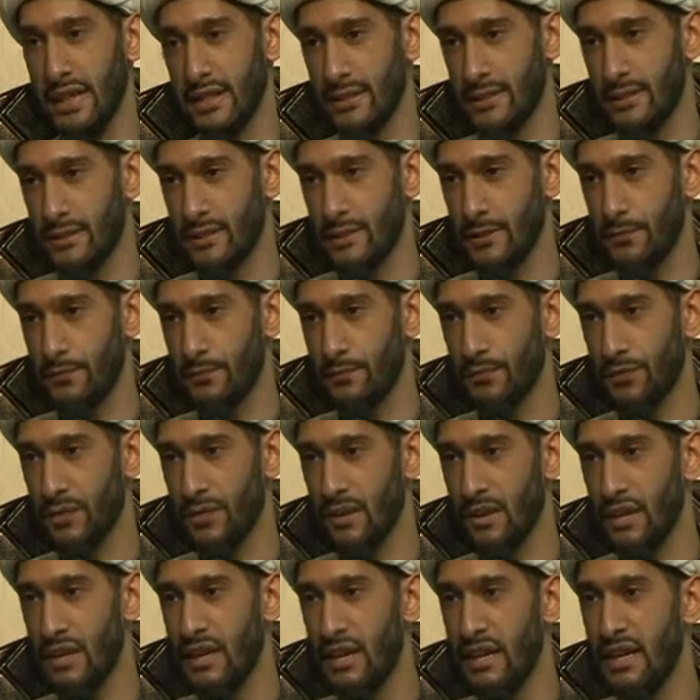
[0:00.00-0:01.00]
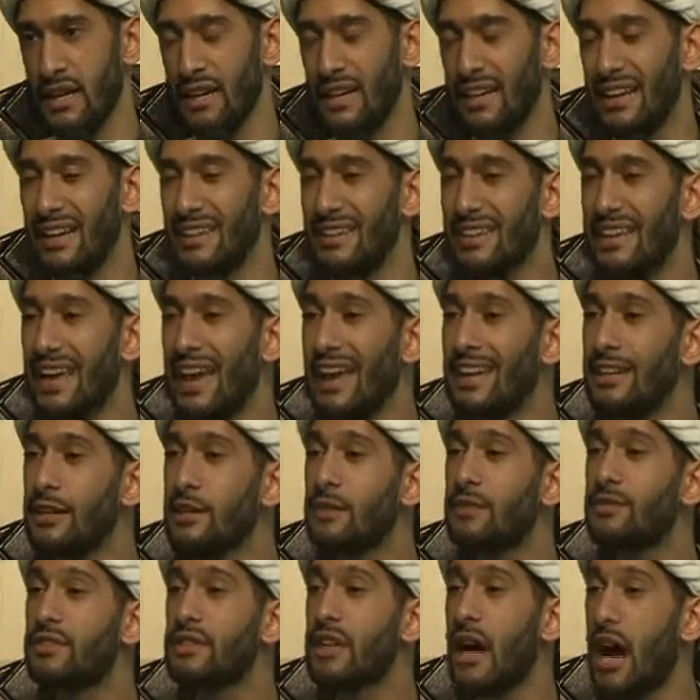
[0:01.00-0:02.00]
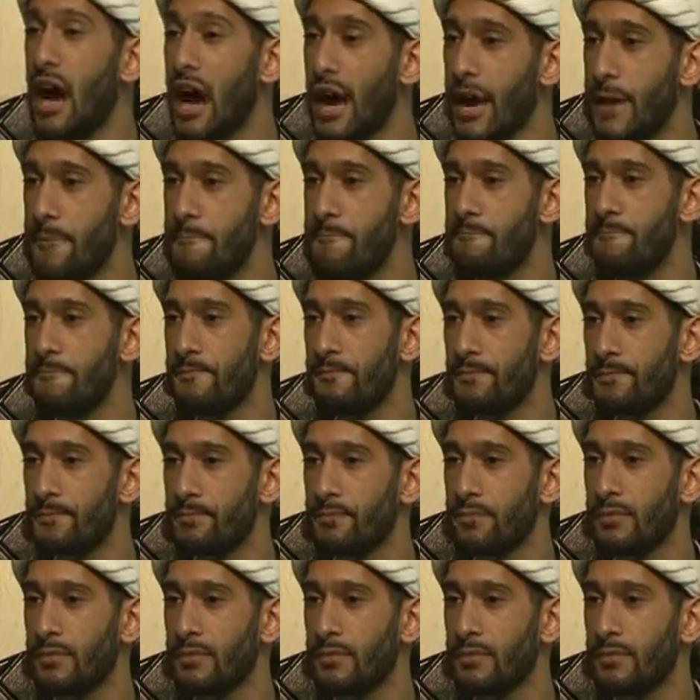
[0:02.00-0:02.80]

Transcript: says, at the end of time,